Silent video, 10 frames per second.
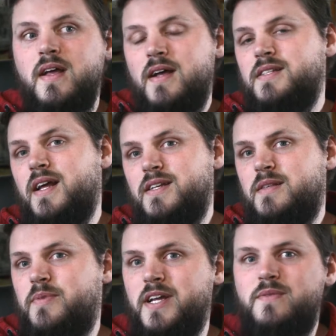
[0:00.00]
Slack is the
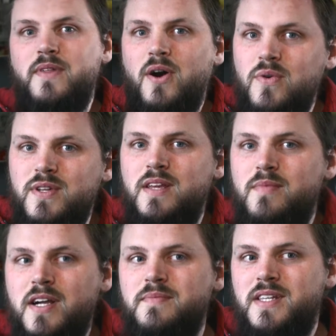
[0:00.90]
place where the whole team
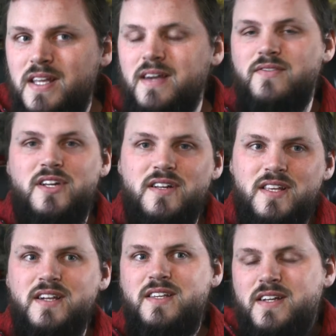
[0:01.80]
comes together to
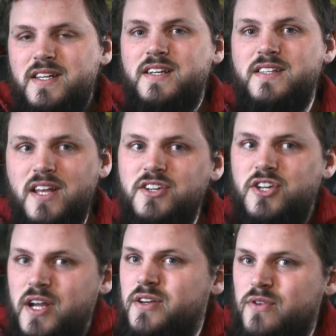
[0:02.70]
discuss ideas and
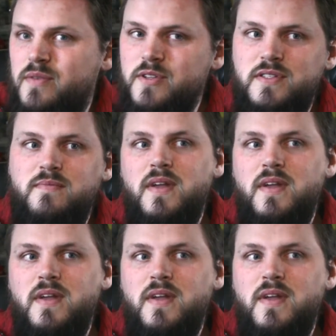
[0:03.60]
share documents.